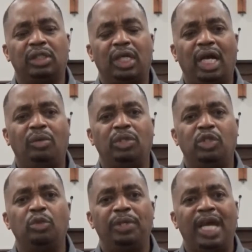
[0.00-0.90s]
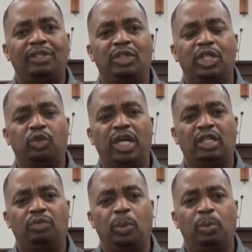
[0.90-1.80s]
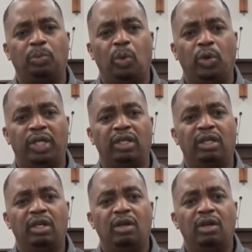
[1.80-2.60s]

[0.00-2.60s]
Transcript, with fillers: I was supernaturally transported